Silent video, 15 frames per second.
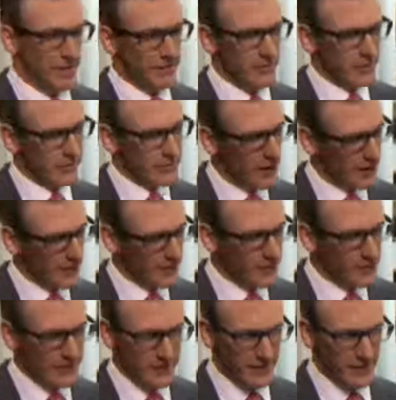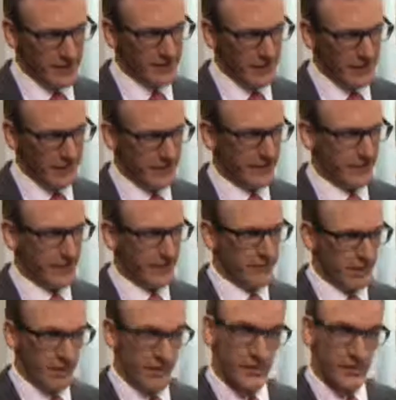So as hard as it is to consider
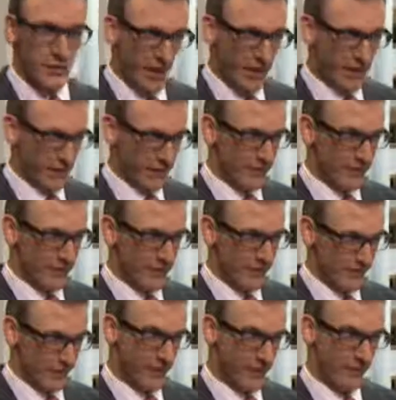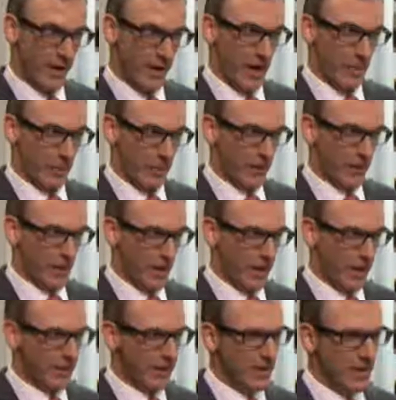selling your winners because they've gone up, up,
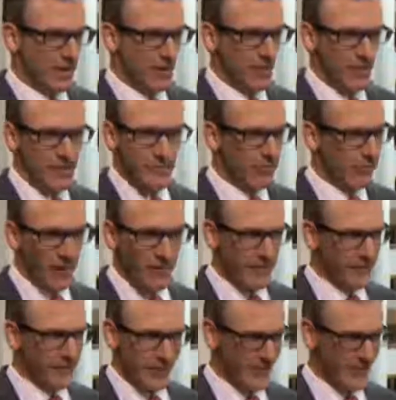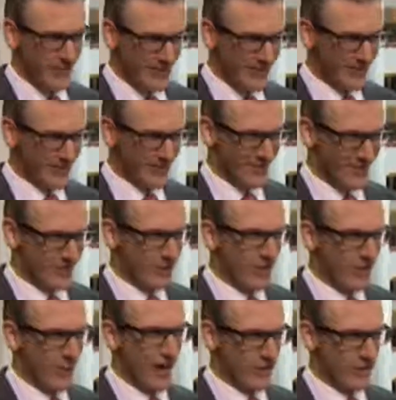up, yeah. these profits aren't real until
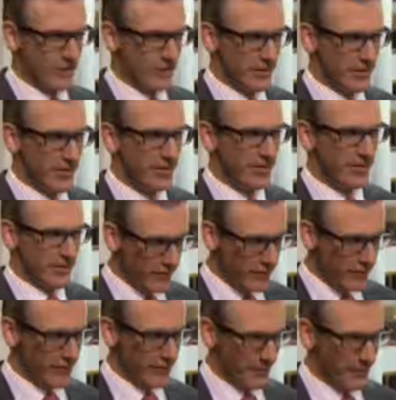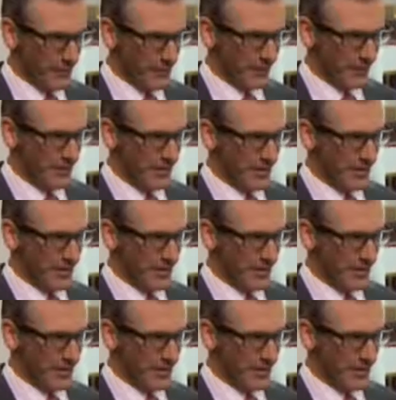you actually sell something.